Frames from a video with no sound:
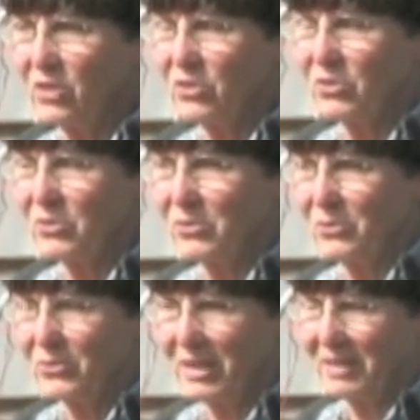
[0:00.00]

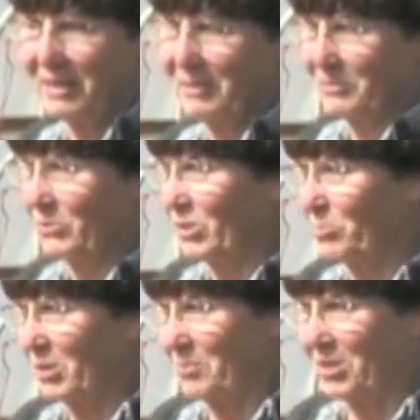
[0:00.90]
do, well, you're
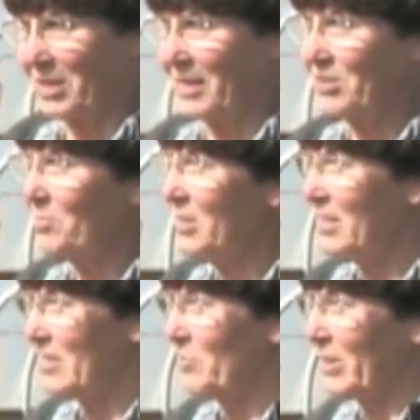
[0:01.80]
probably going to ask me
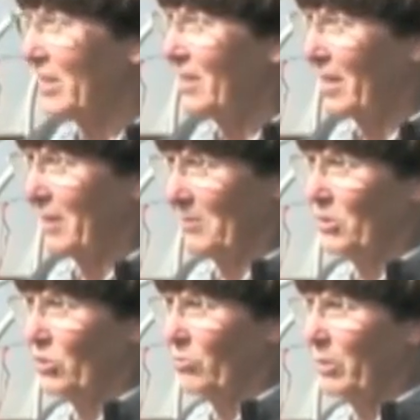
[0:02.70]
this, but
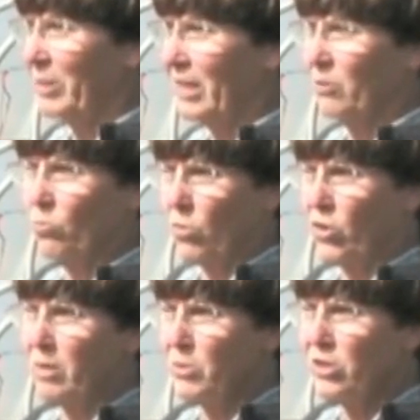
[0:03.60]
you know, we make it
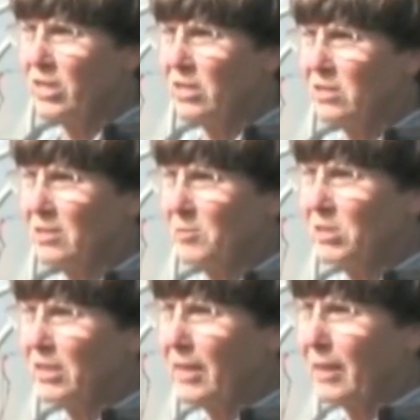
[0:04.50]
warmer in the
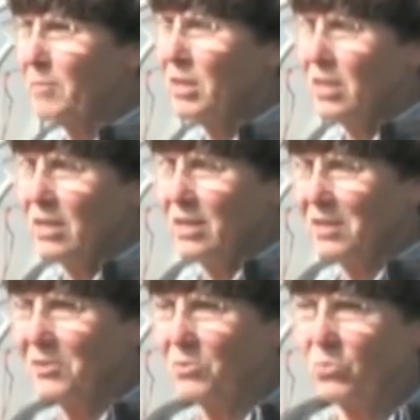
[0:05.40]
summertime, and
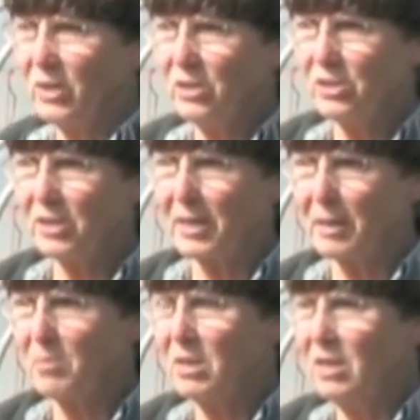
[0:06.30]
in the
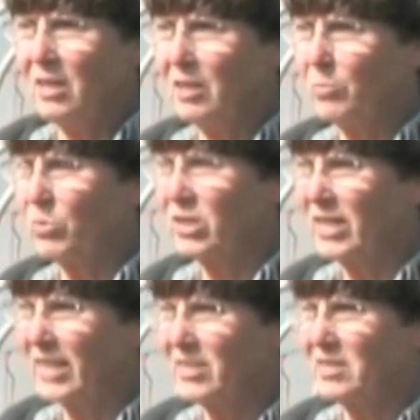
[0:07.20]
wintertime it
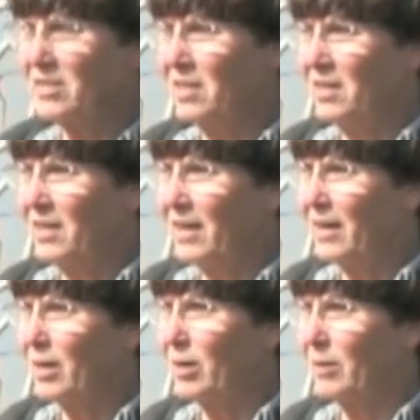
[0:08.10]
protects
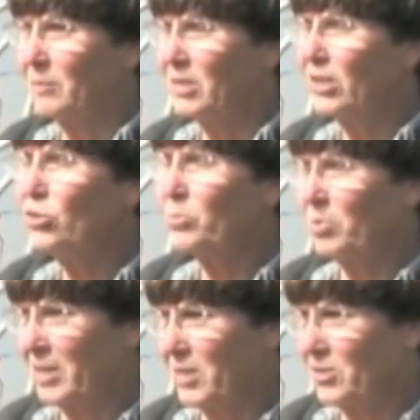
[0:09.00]
tender
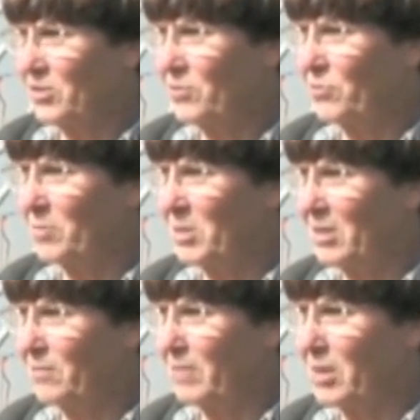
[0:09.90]
plants from the
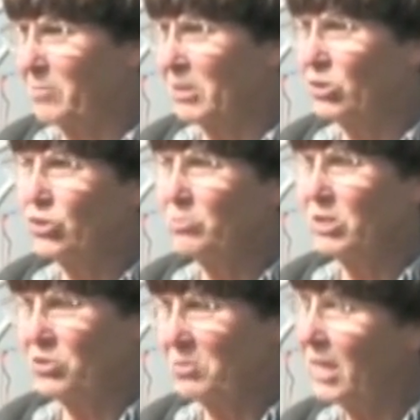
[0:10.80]
environment. Too
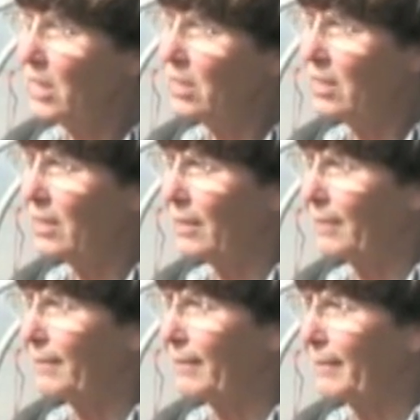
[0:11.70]
much rain
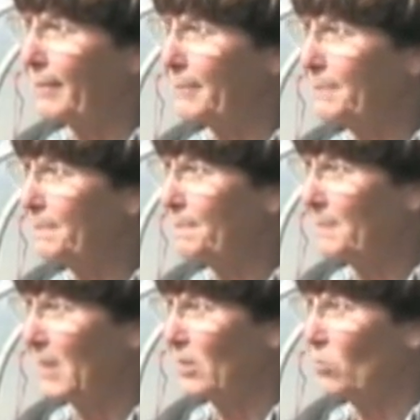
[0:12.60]
and
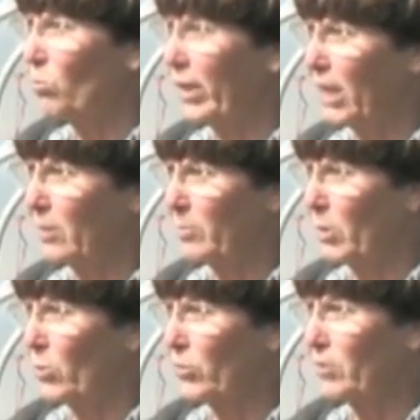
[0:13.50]
the wind,
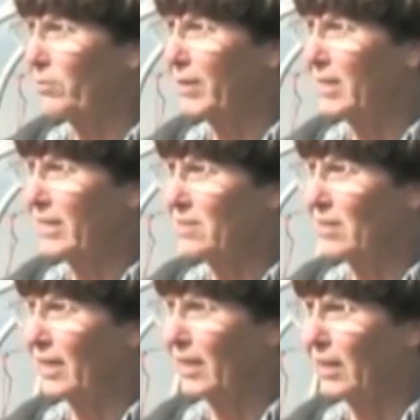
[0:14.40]
both are very
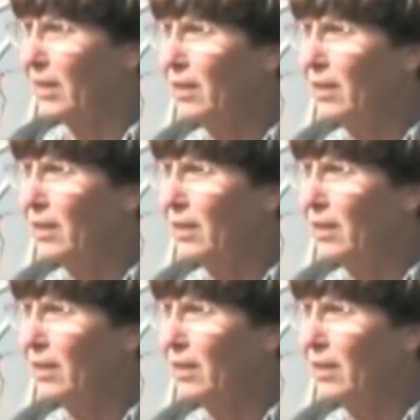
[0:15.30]
desiccating.